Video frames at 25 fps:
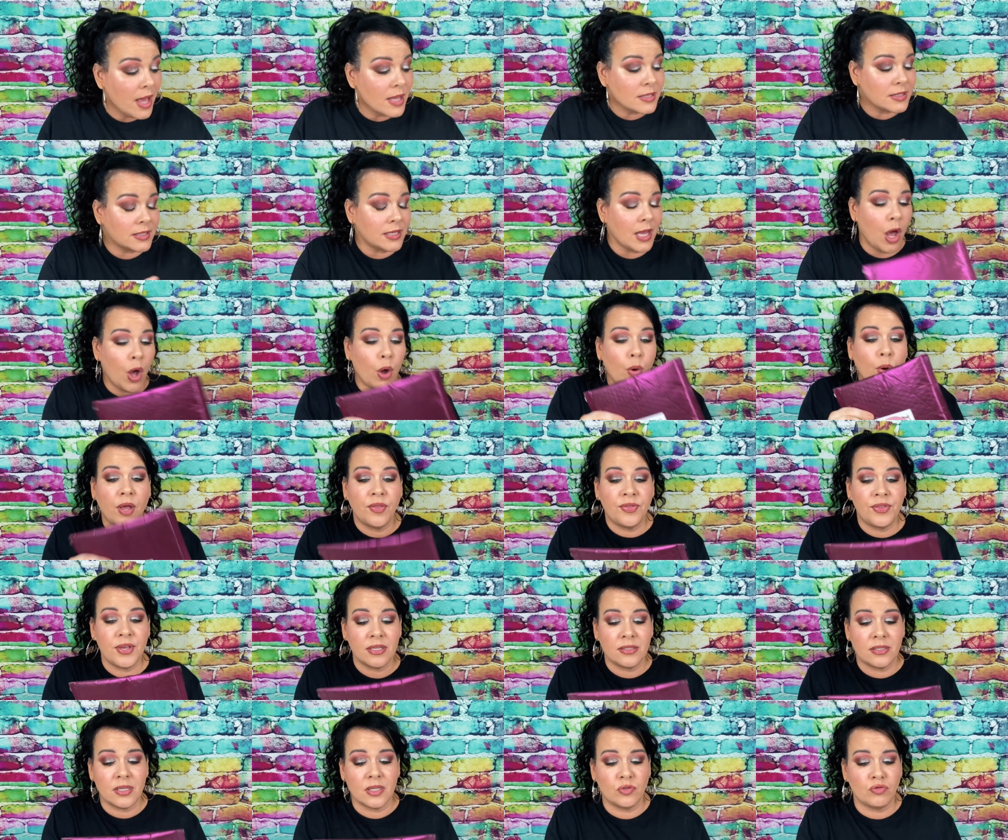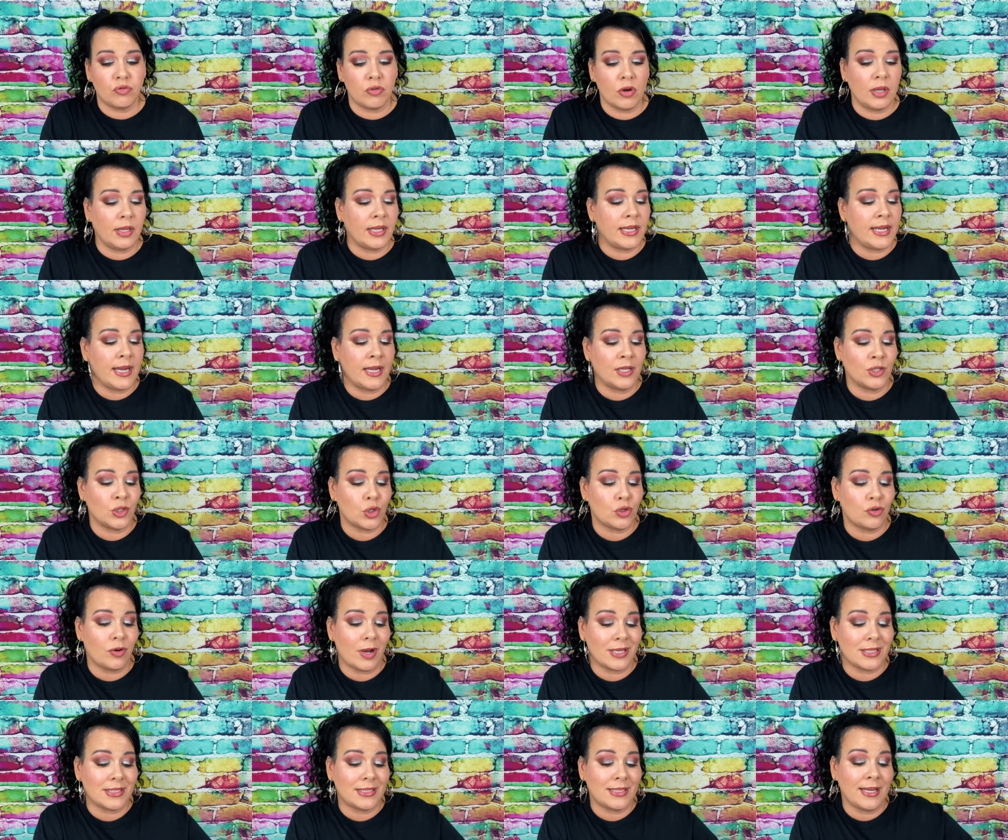So this is really
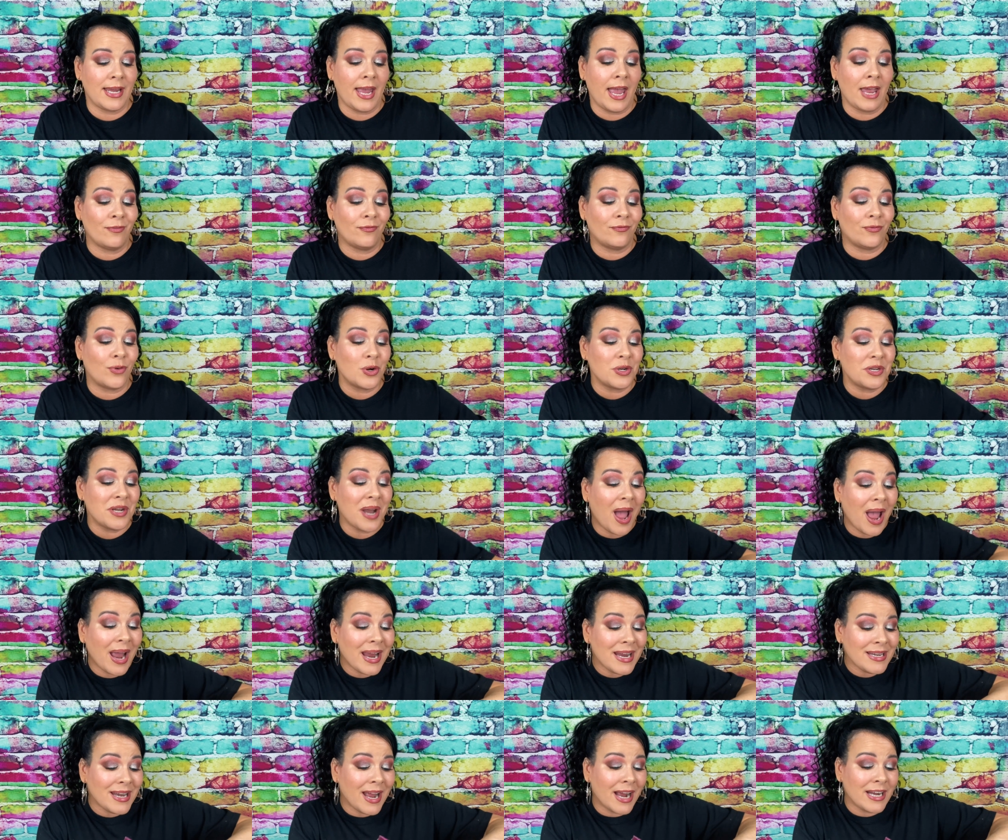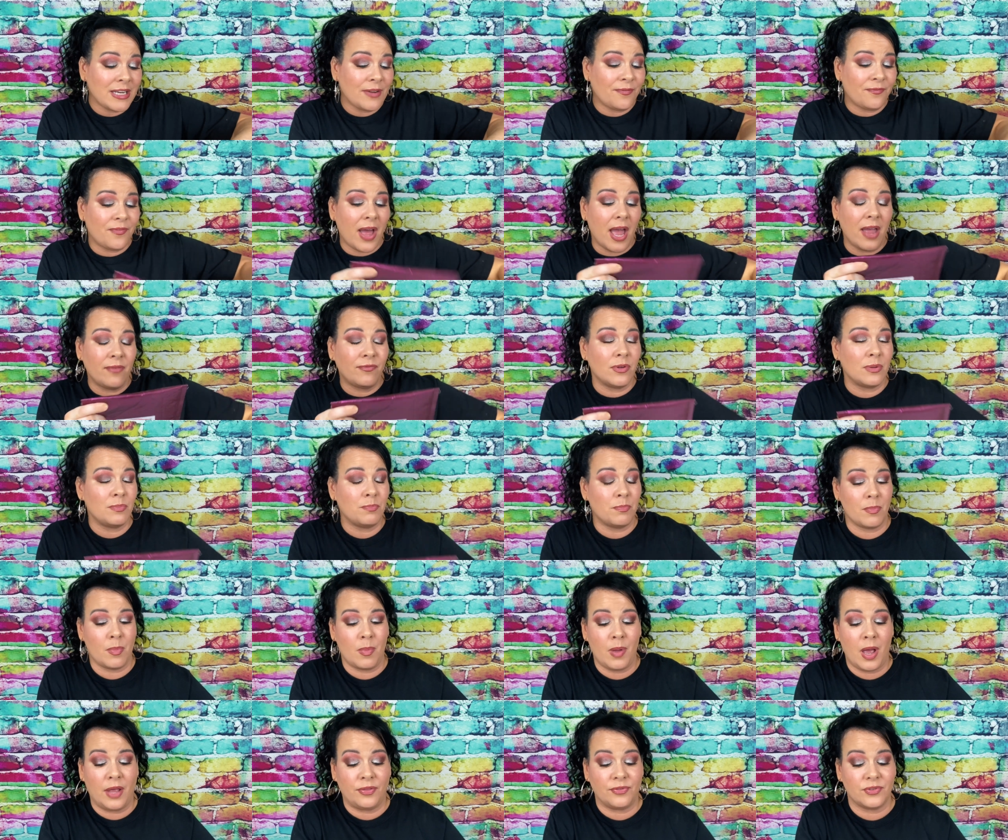interesting. And for
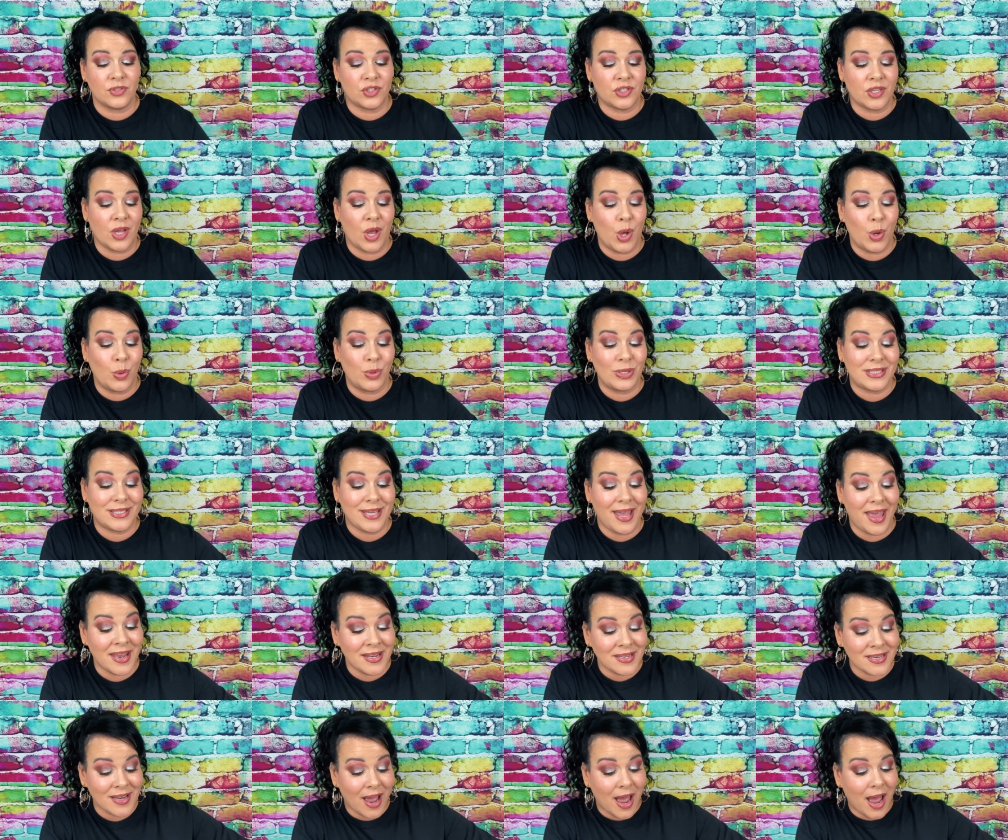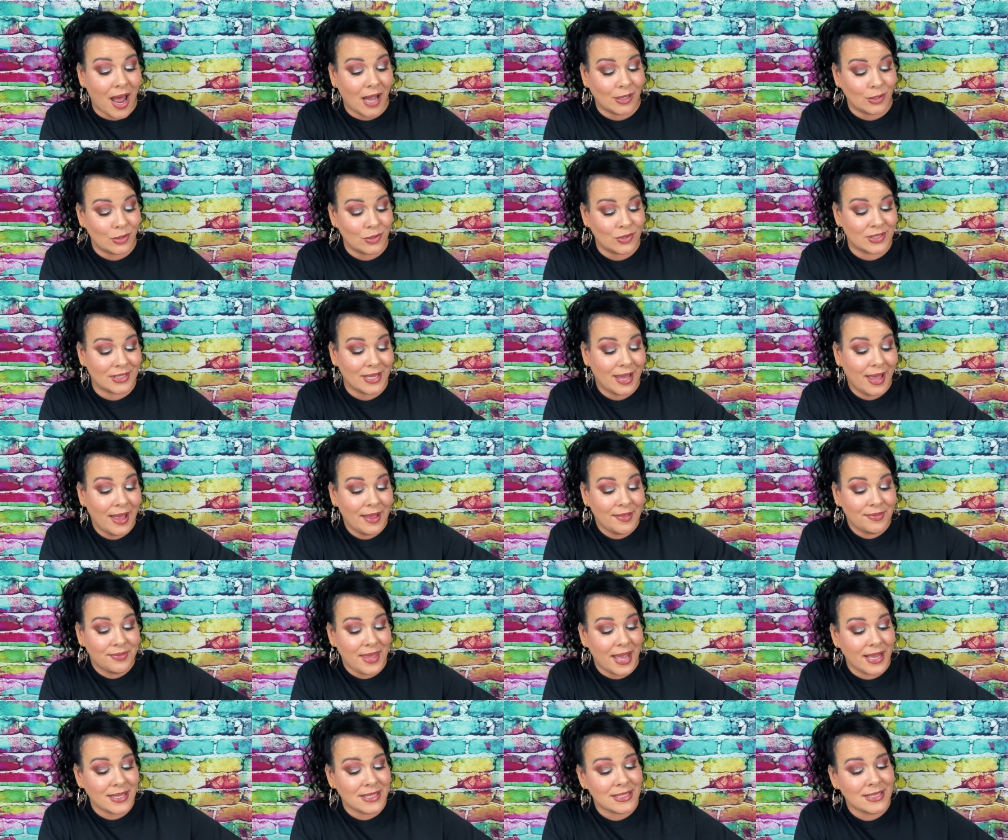$9.95 a month, so
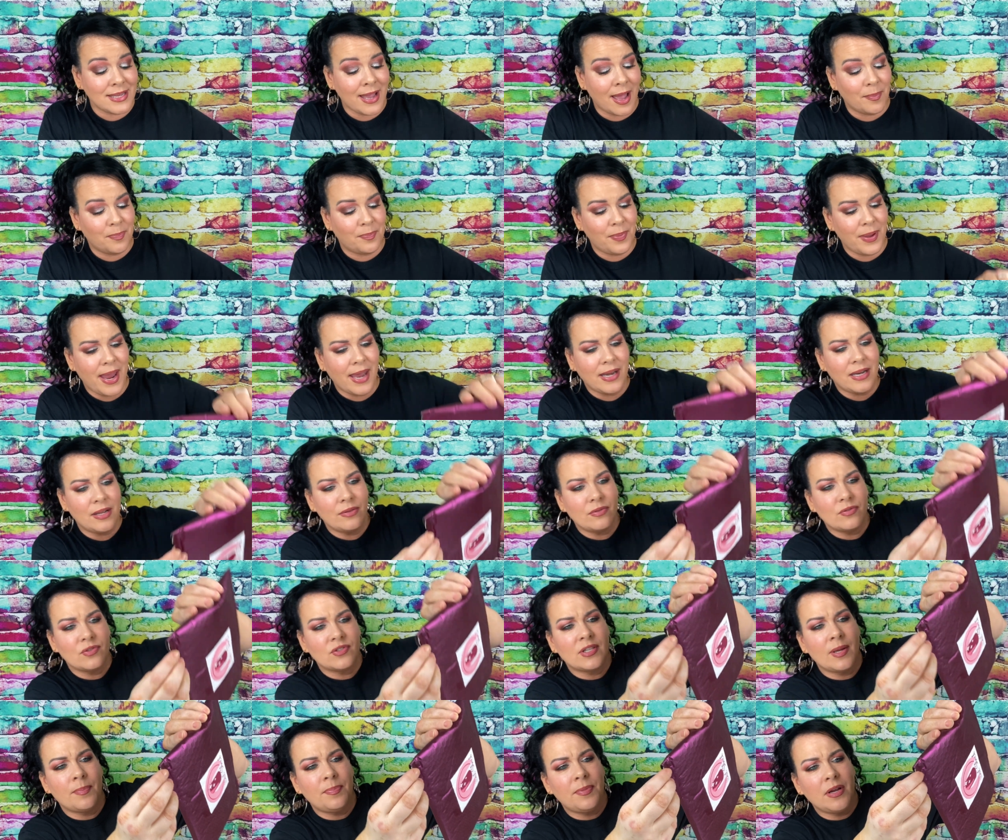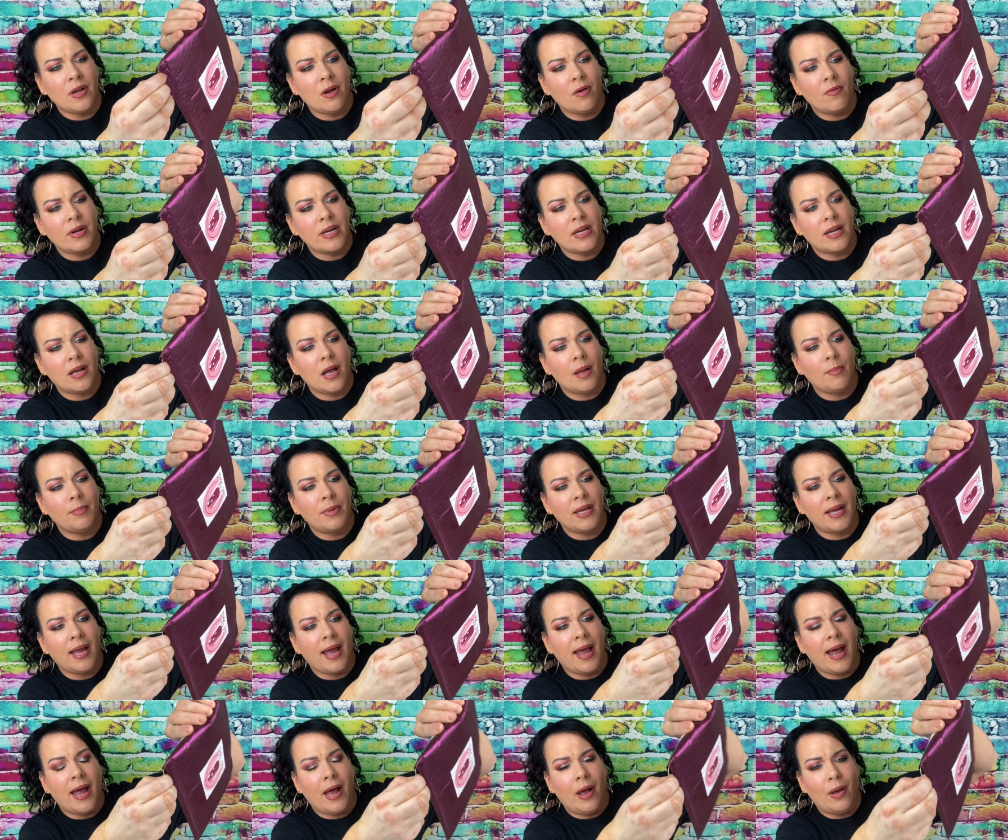$10, that's not bad. And there's something already
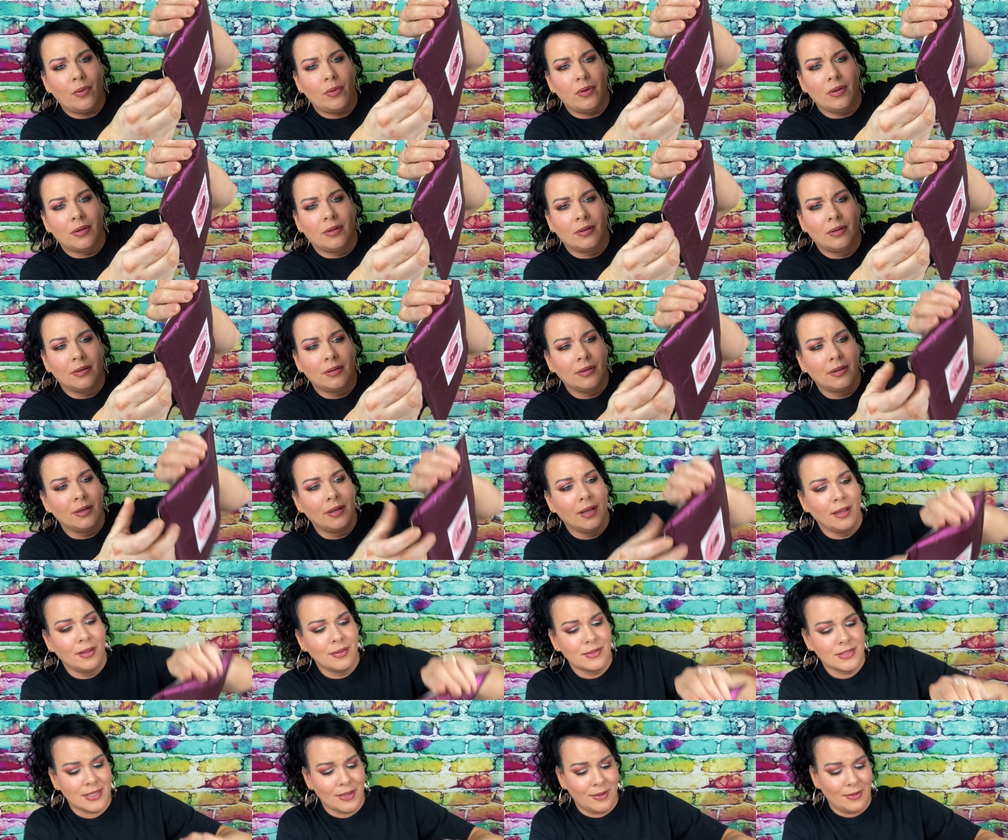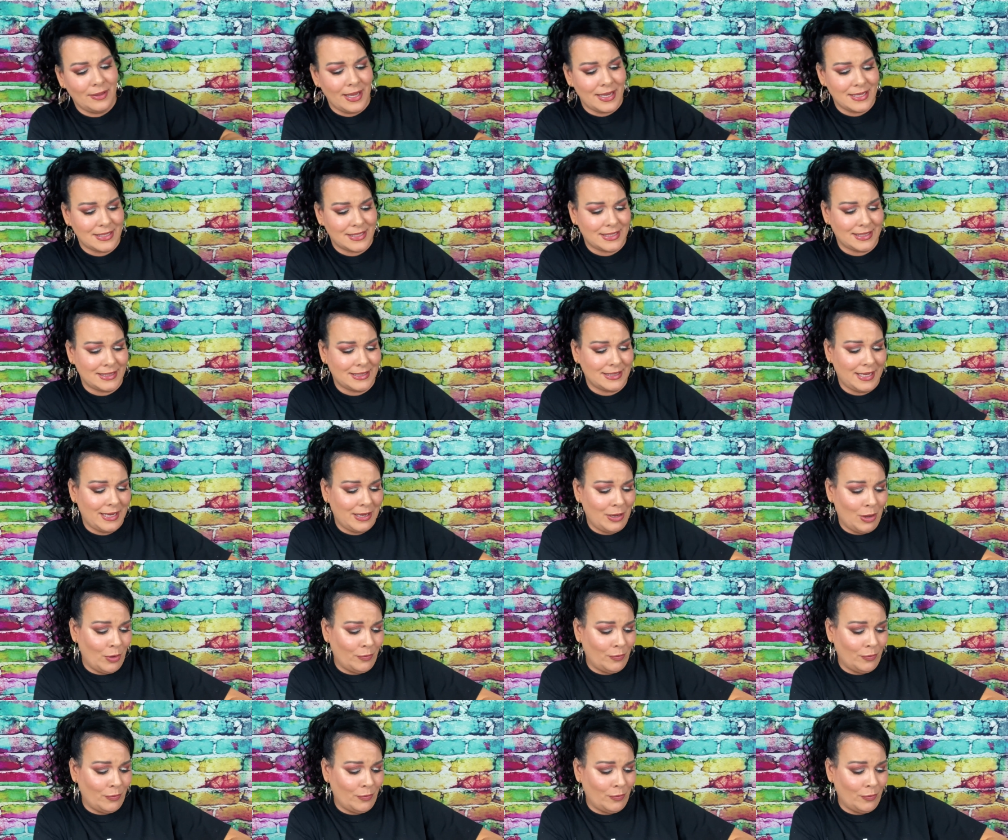coming out. So let's see.